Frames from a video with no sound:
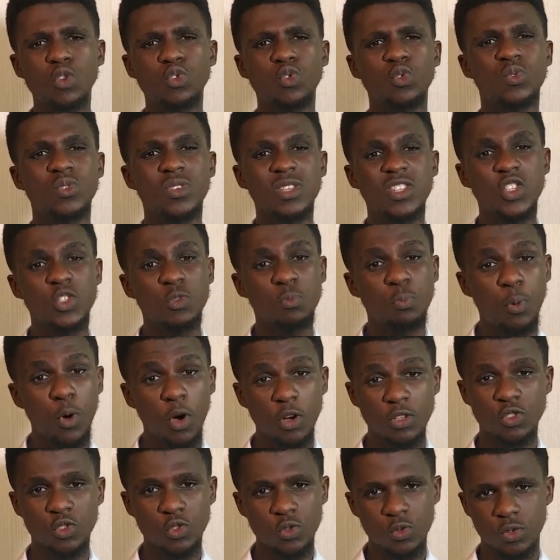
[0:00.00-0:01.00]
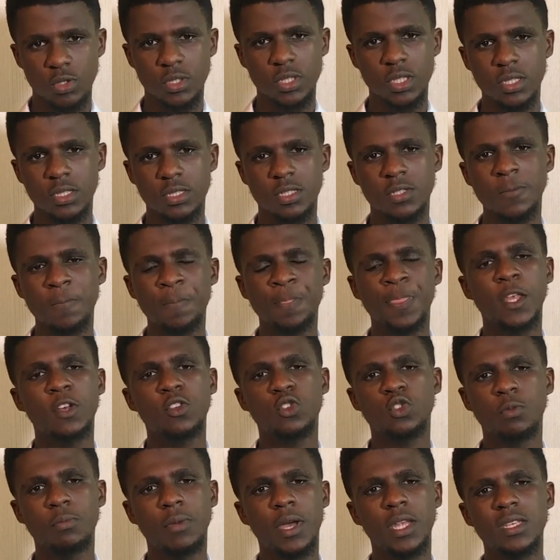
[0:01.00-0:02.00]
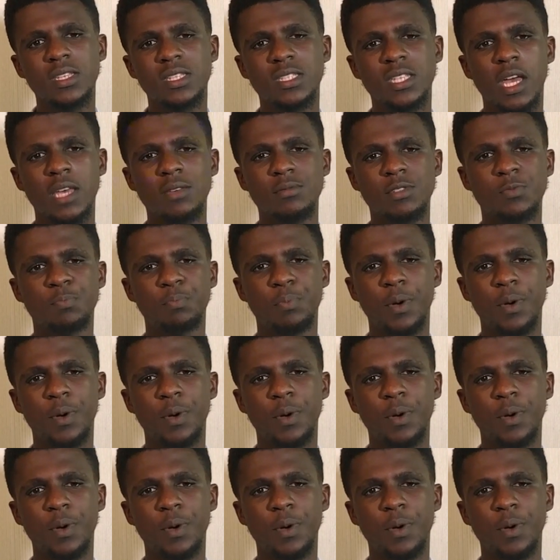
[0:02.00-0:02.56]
you respond to things. So many times,